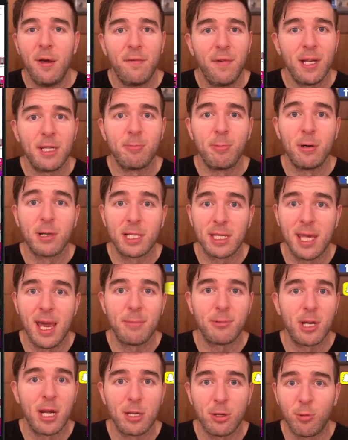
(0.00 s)
Facebook,
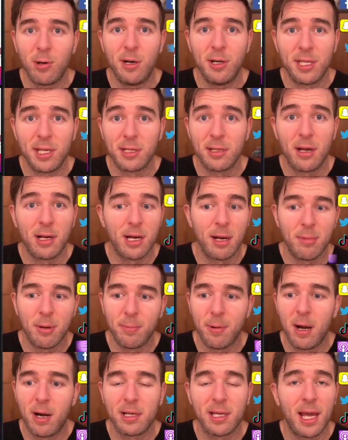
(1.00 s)
Snapchat, Twitter, TikTok, Apple
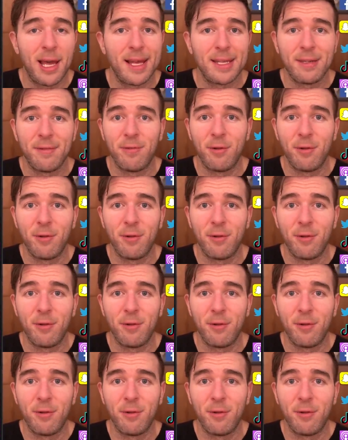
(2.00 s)
Podcasts.